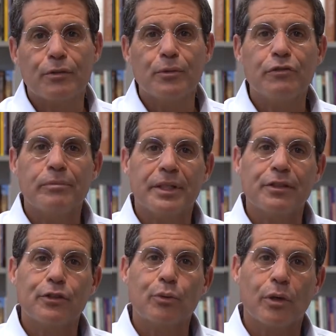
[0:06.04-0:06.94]

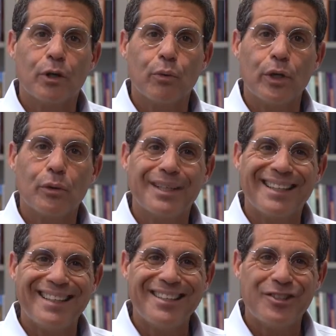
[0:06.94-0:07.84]
movements to agree on an
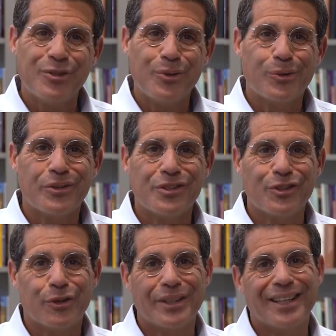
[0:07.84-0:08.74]
issue
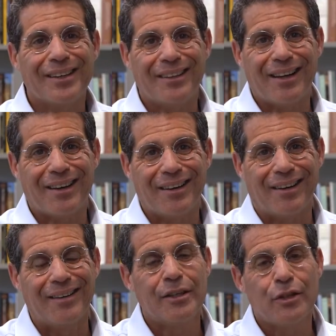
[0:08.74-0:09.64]
concerning
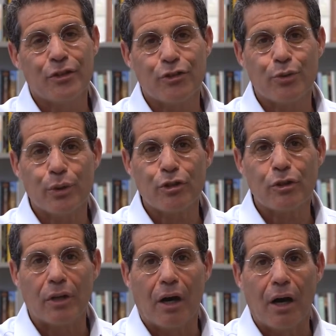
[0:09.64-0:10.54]
halacha, Jewish
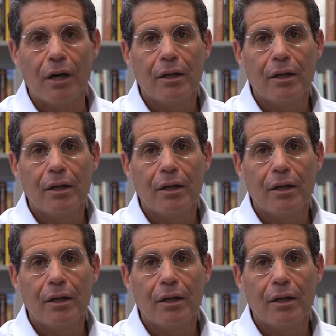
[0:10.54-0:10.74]
law.